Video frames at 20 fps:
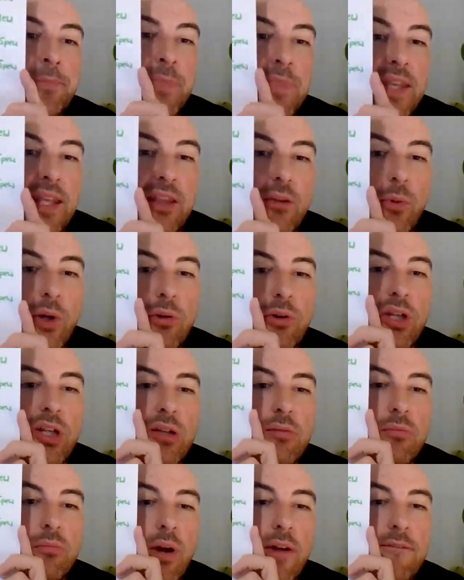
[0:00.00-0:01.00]
Then the
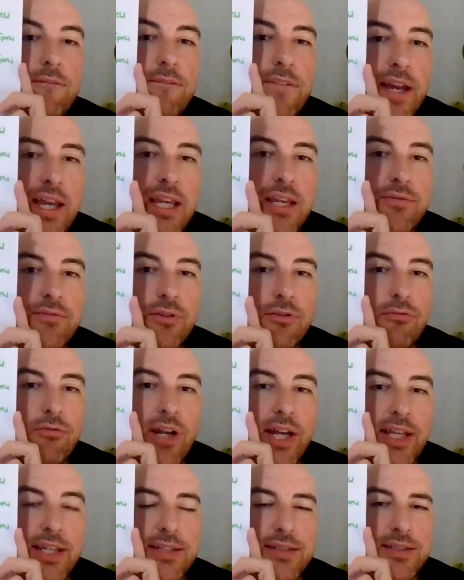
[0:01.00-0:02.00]
Wokingham, my favourite
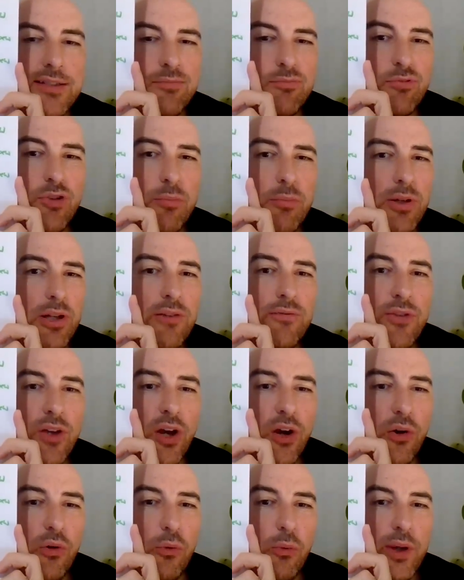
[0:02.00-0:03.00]
race probably of the
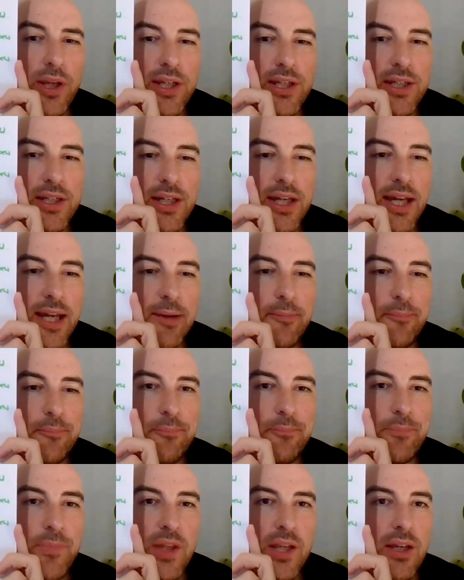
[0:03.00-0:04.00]
whole week.
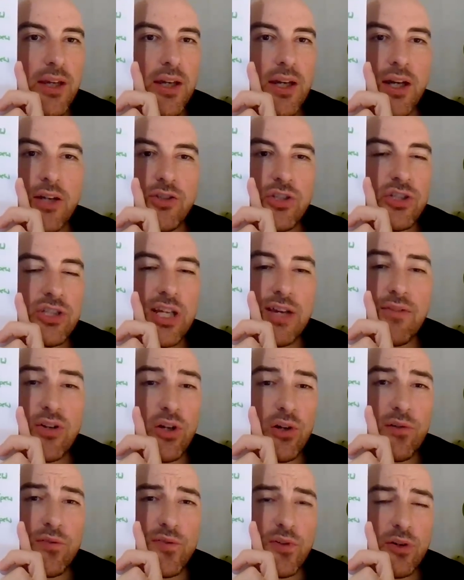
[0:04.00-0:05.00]
I just have a
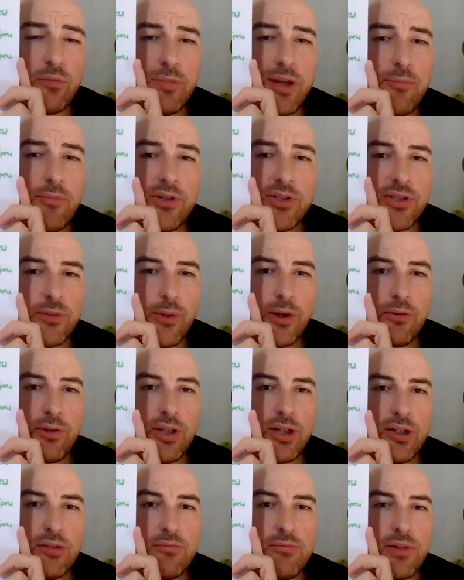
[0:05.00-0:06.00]
lot of fond memories of the
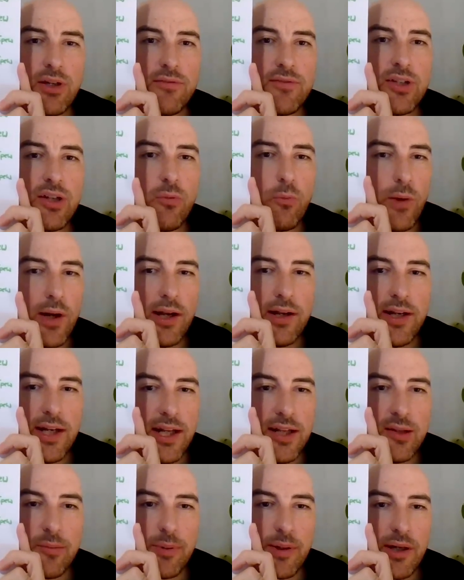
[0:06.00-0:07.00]
Wokingham. I've done well in it
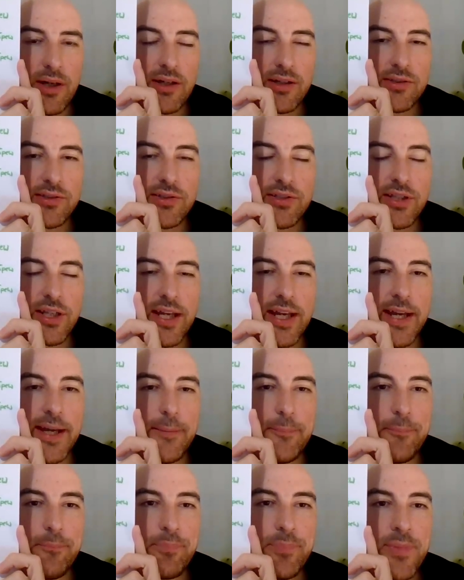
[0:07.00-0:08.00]
in the past.
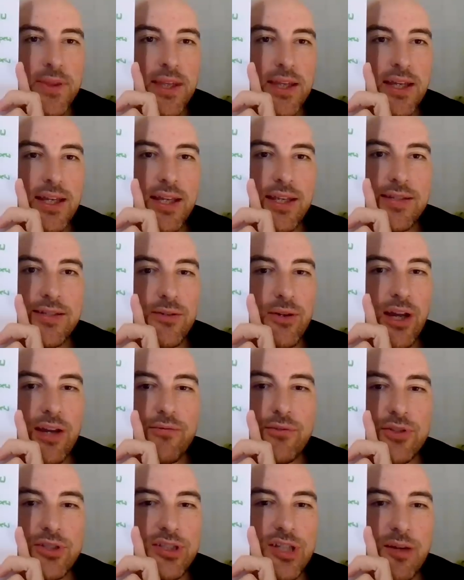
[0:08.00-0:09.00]
It's not
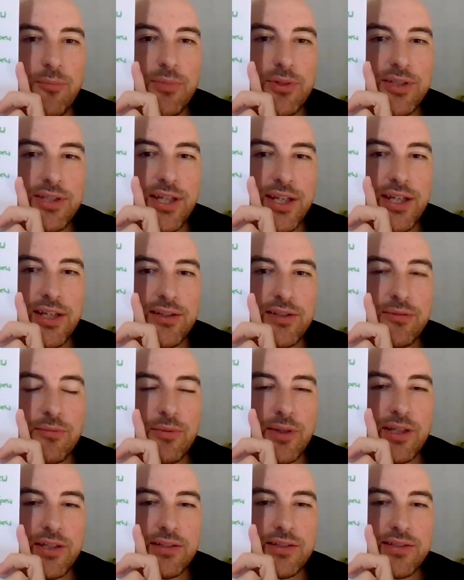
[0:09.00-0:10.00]
everyone's cup of tea. It's a
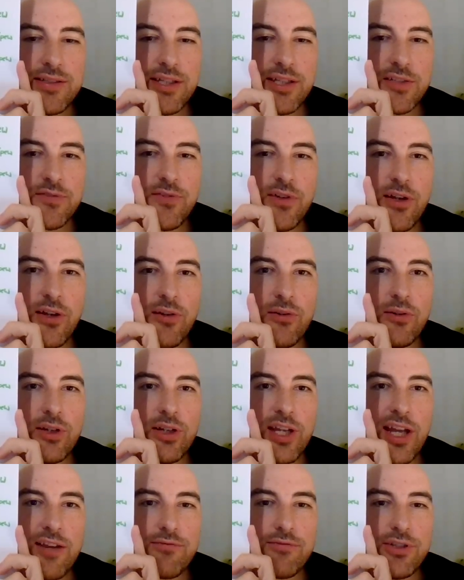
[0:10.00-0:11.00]
big 6 furlong
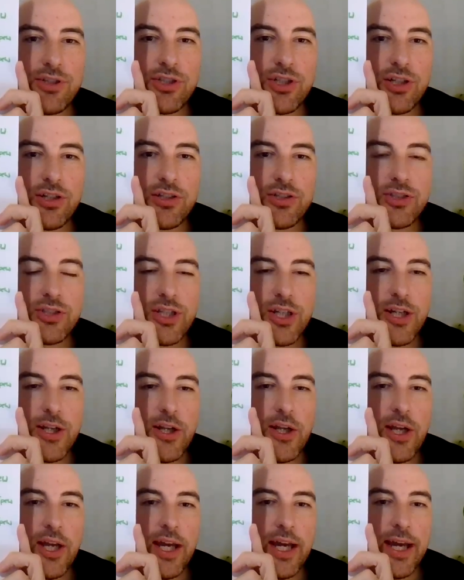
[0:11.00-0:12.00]
cavalry charge.
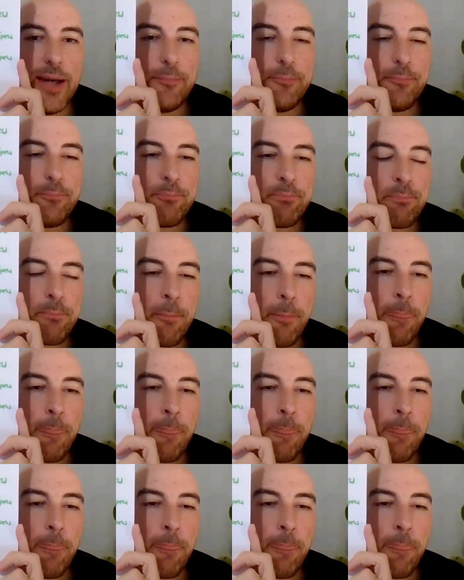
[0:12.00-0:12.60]
And